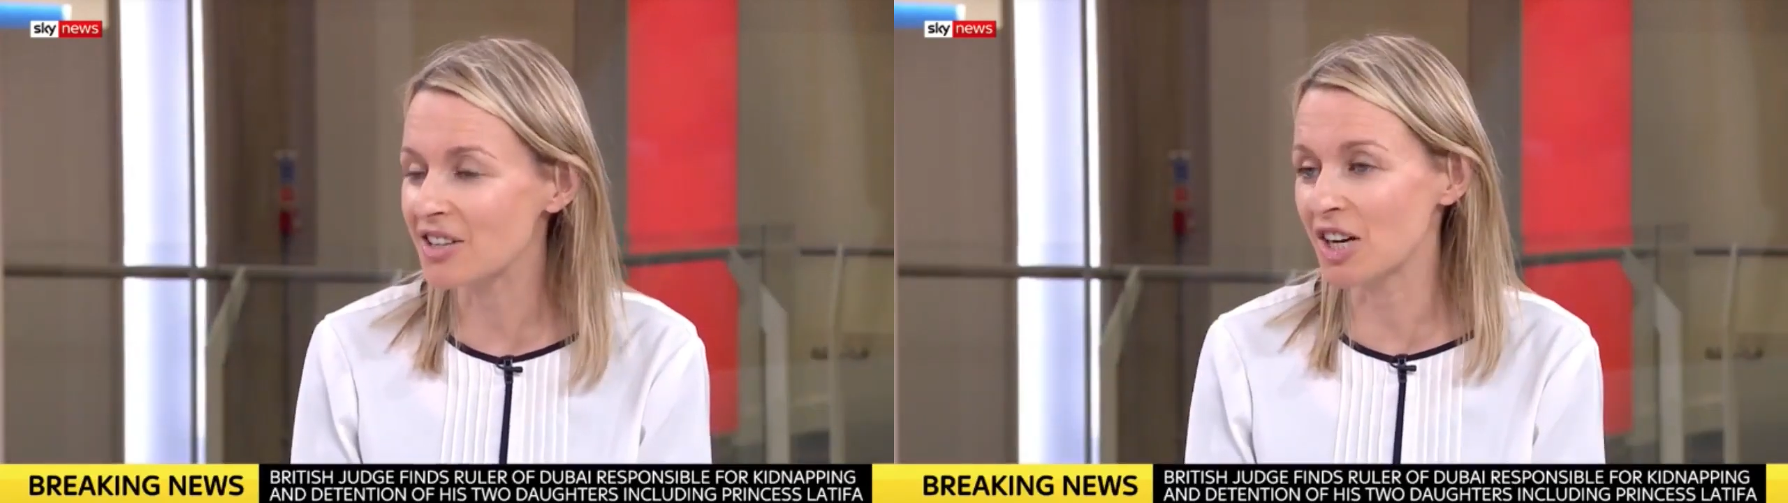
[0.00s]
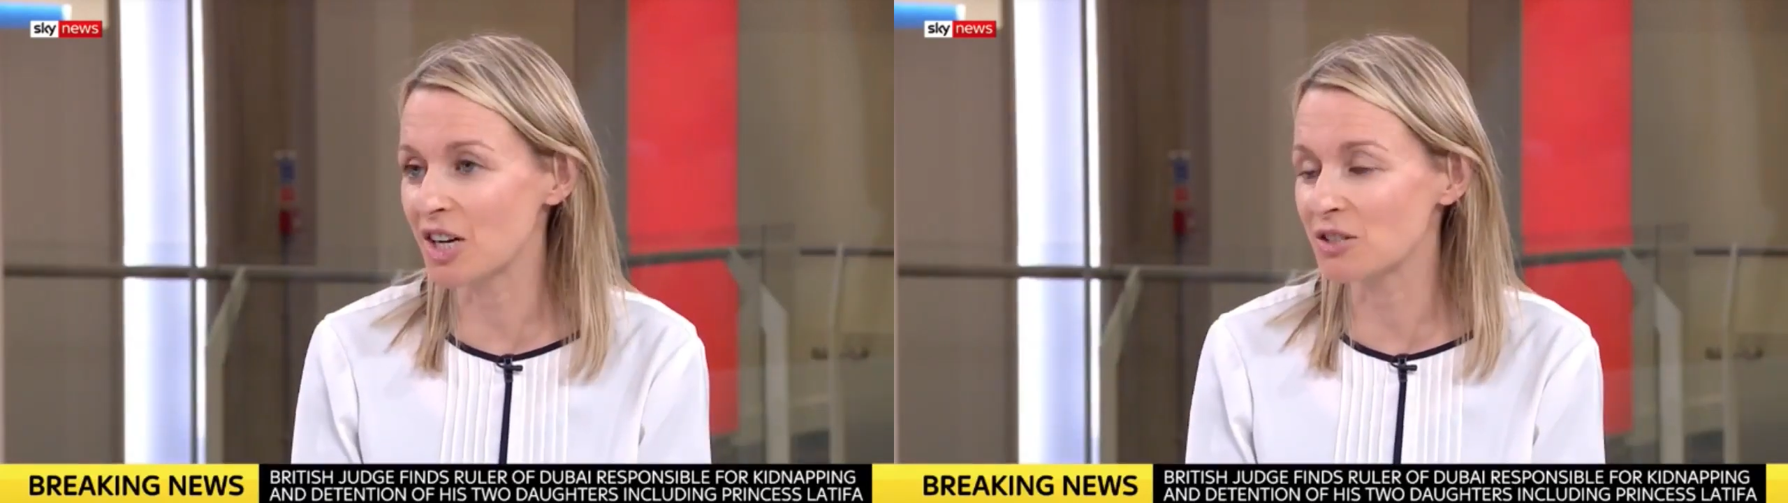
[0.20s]

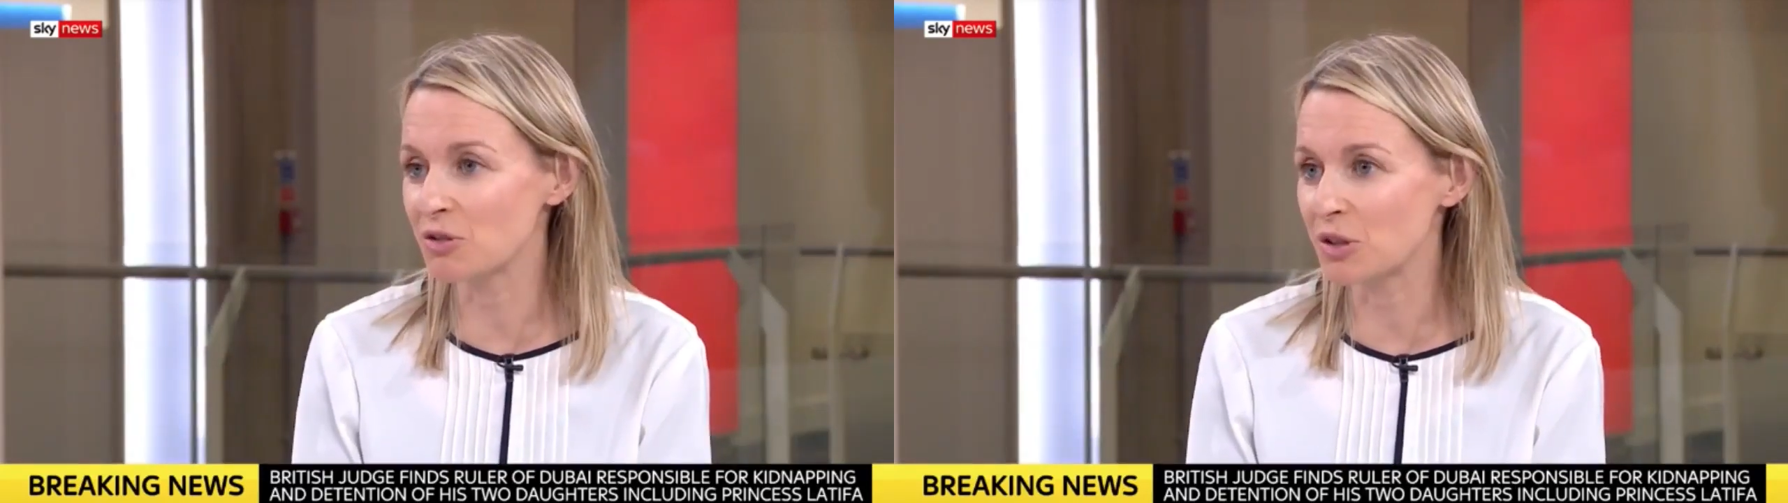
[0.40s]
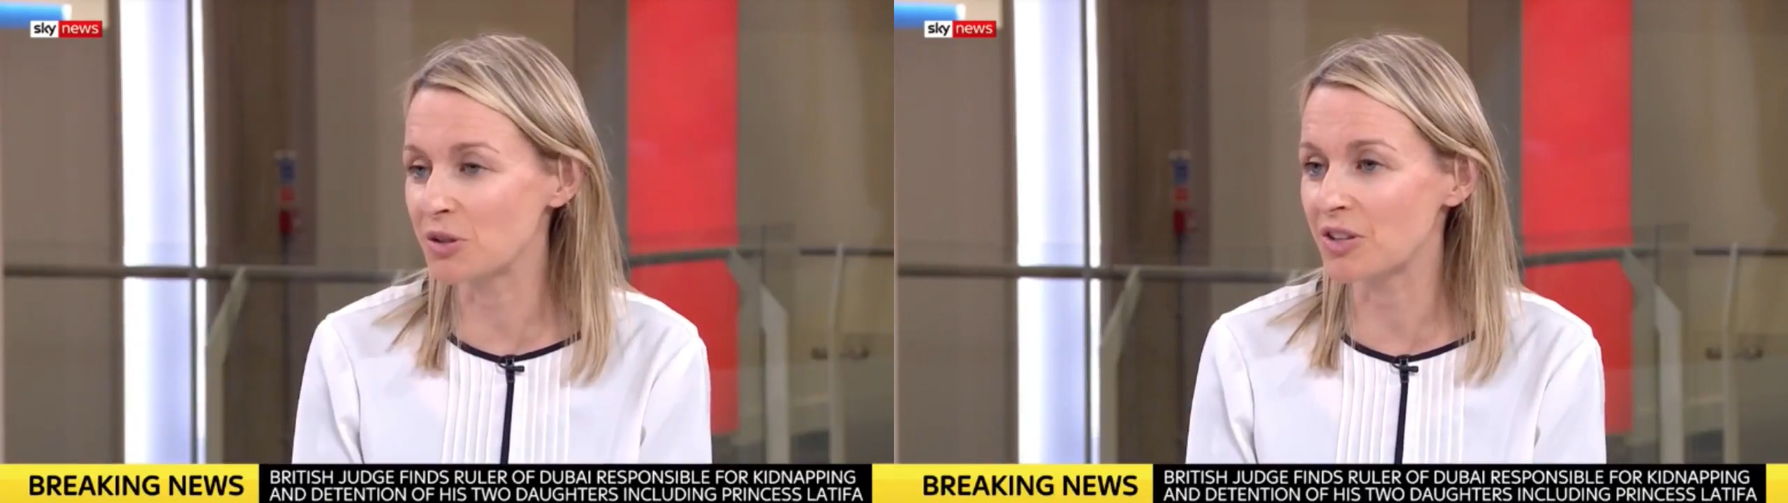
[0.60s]
the judge
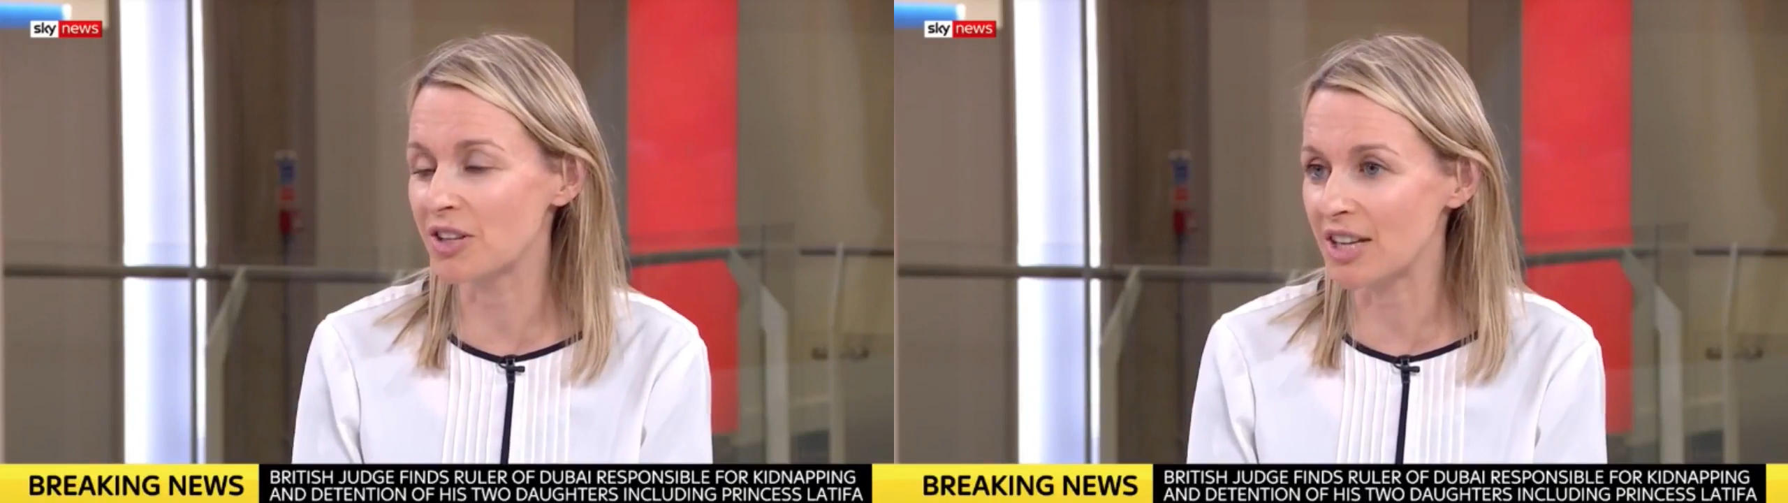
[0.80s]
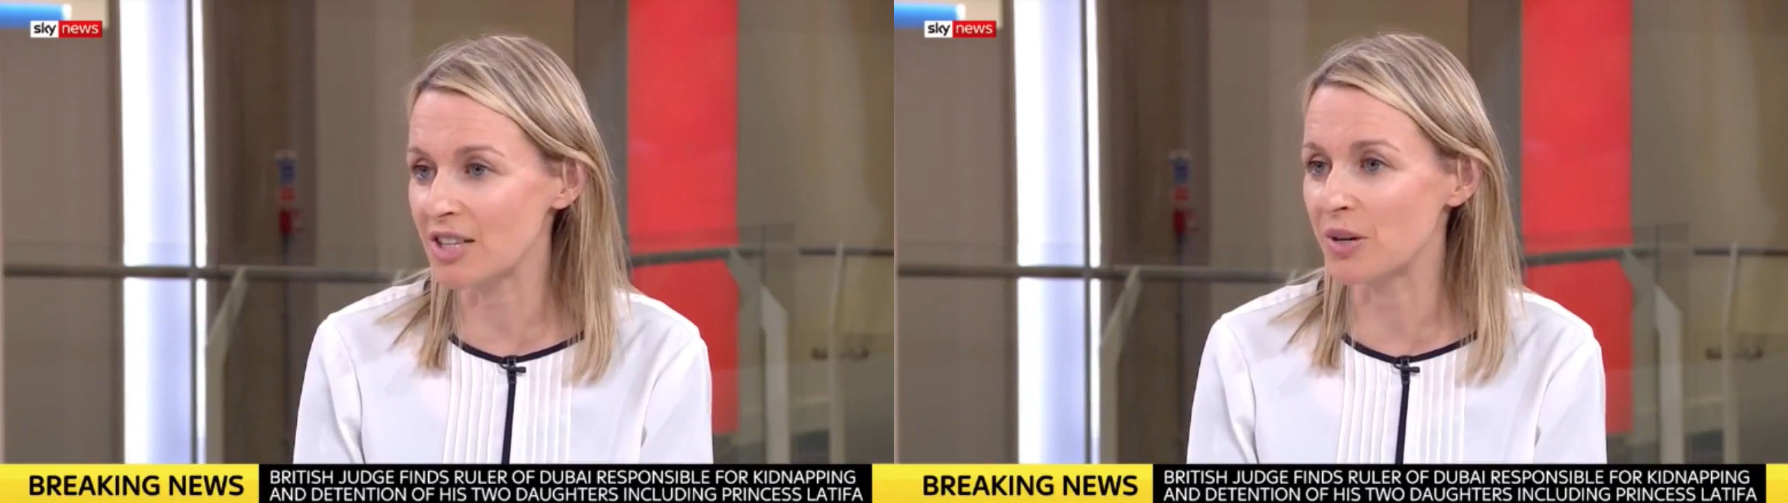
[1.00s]
ruled
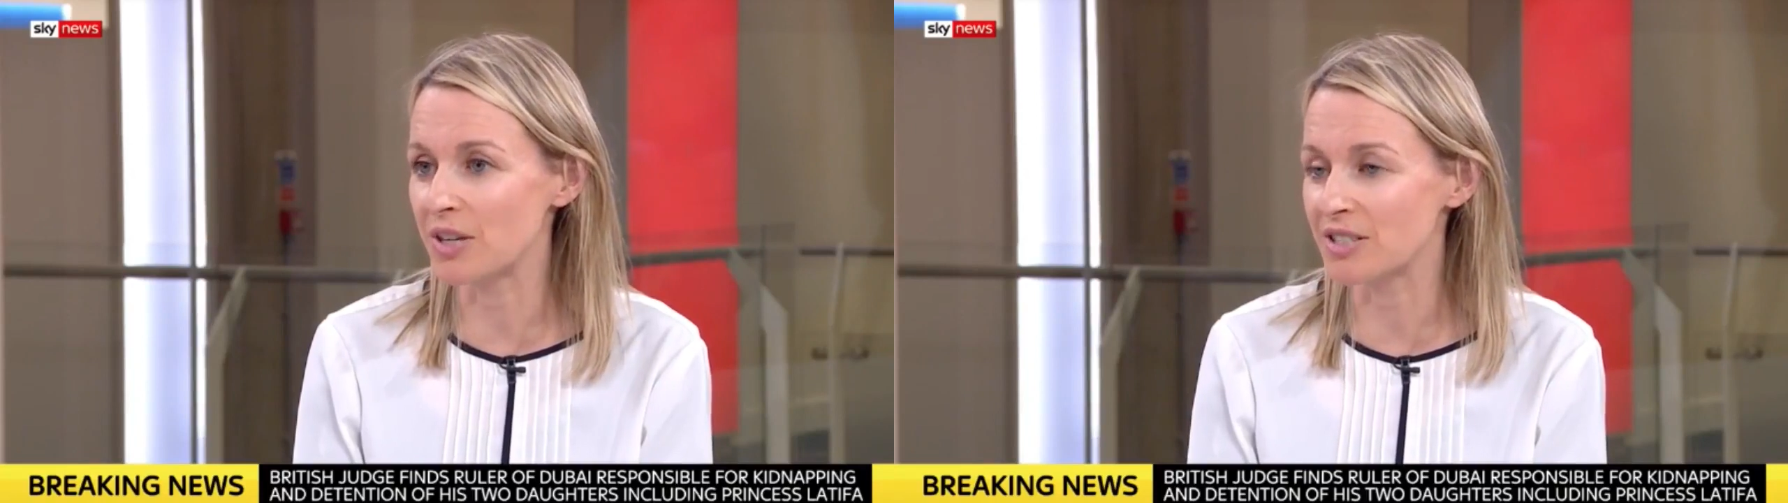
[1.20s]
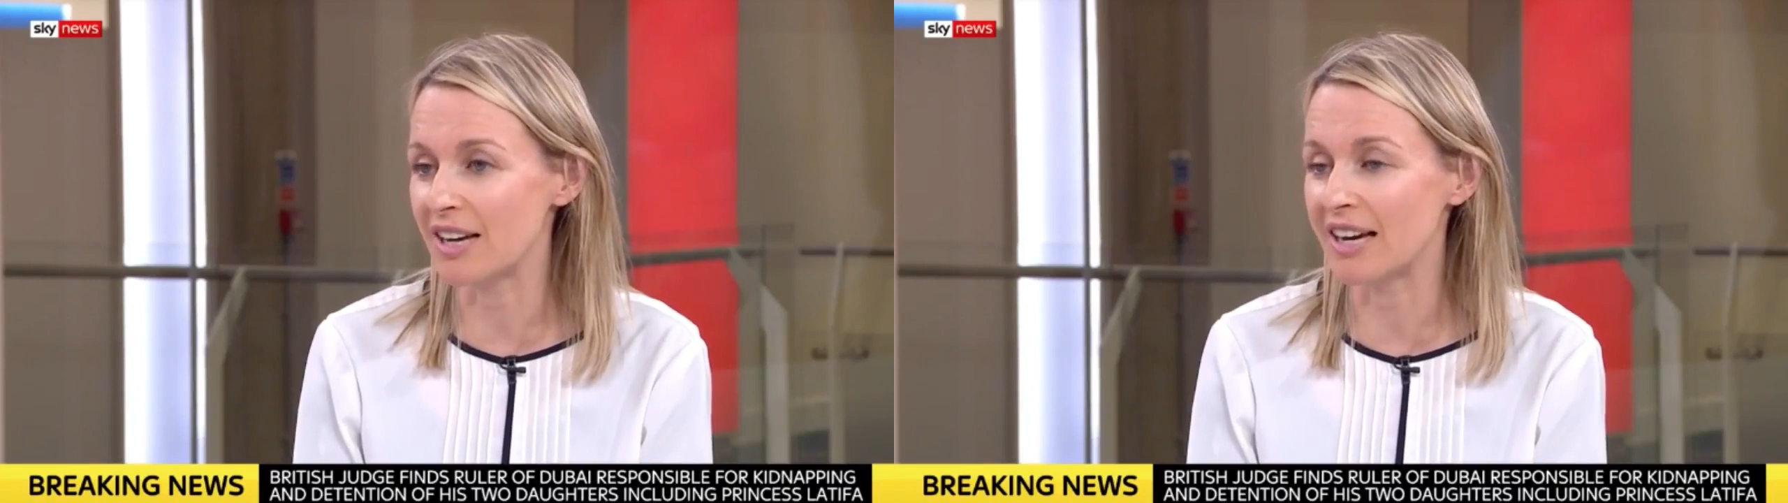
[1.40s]
that this
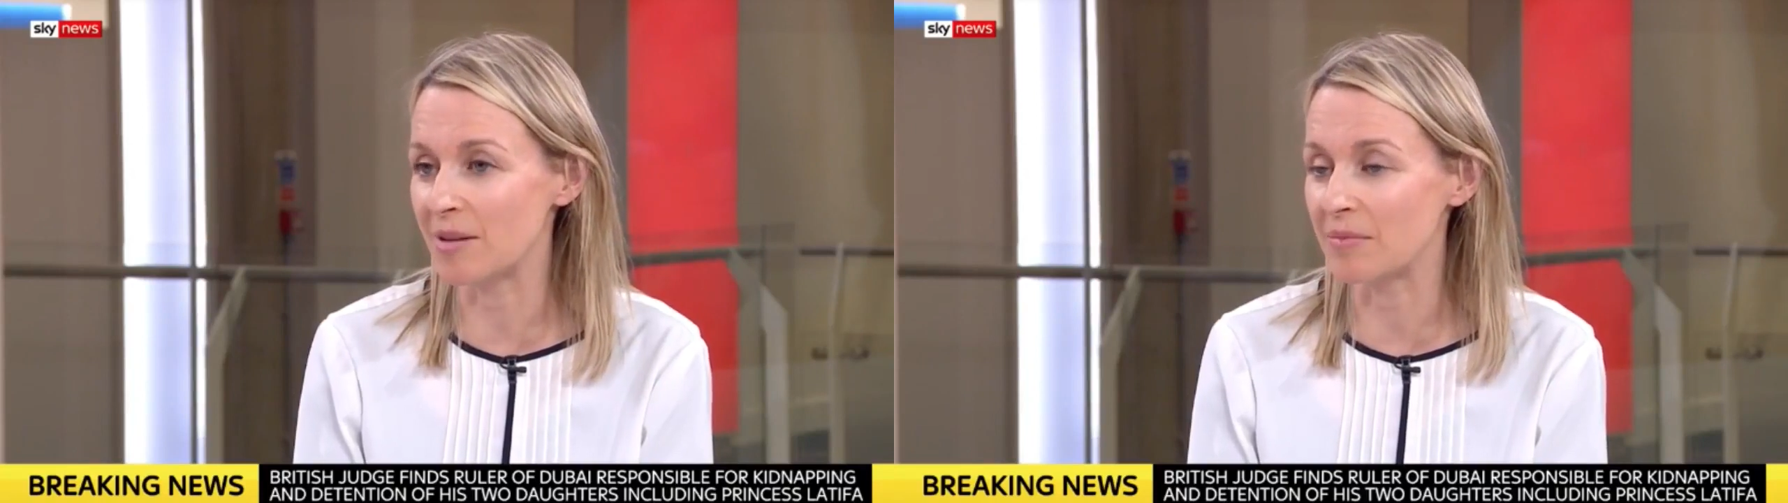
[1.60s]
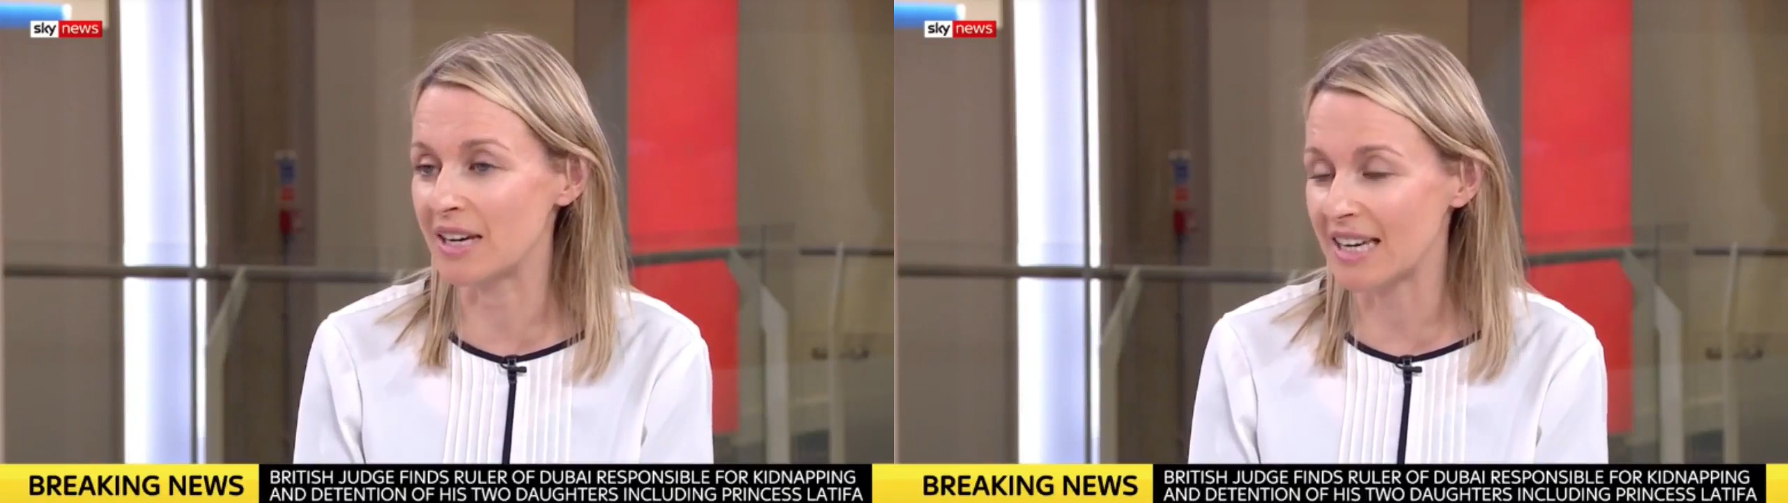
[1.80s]
was um,